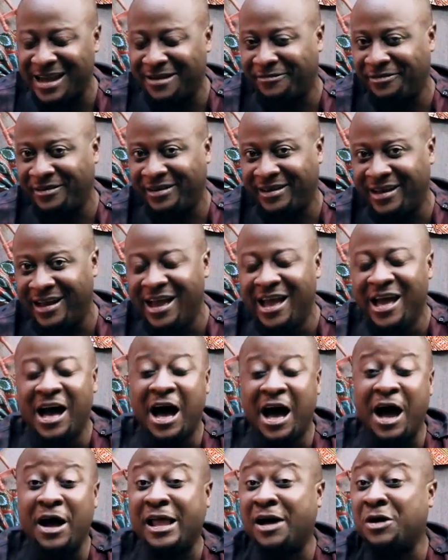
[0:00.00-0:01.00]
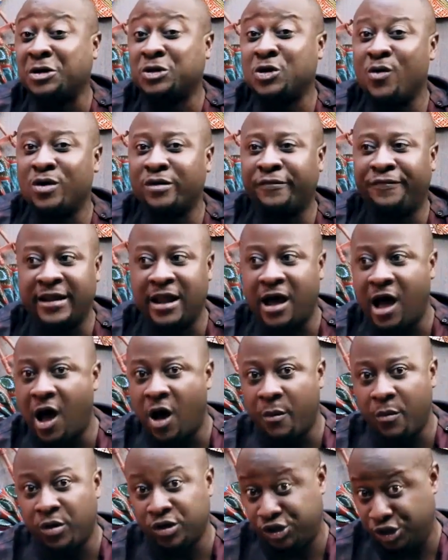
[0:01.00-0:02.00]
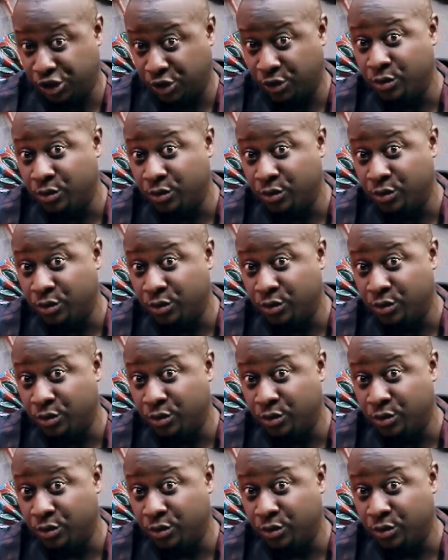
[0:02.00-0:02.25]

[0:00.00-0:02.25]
Africa. And I also want to find out how much she